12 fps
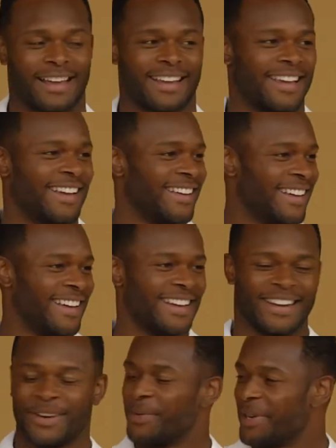like,
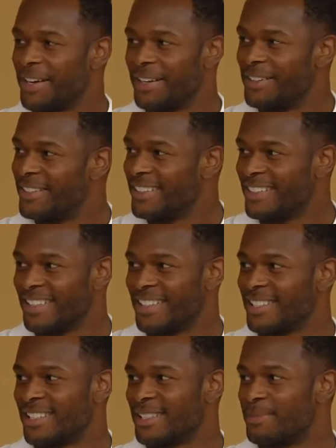here we go,
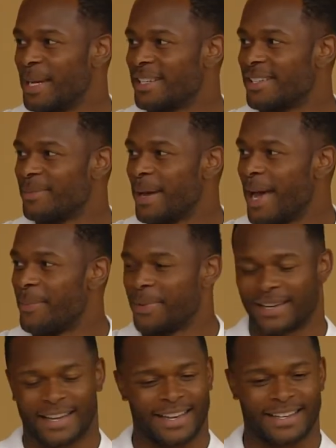let's let's make something happen.
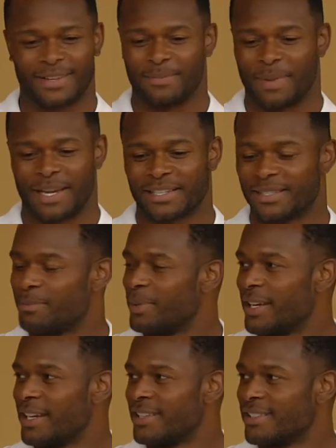And I ended up making some
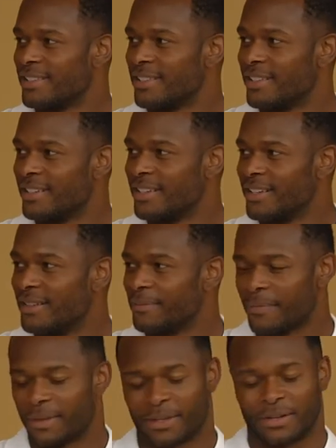plays, and
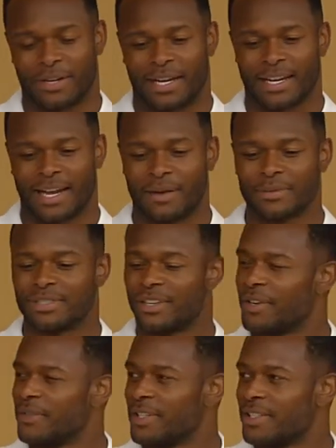you know, I, I was
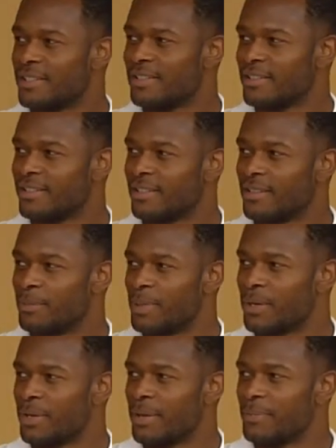nervous, you know,
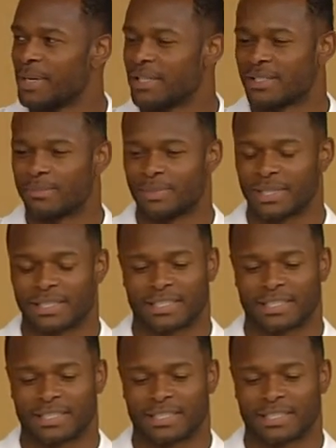being on that big big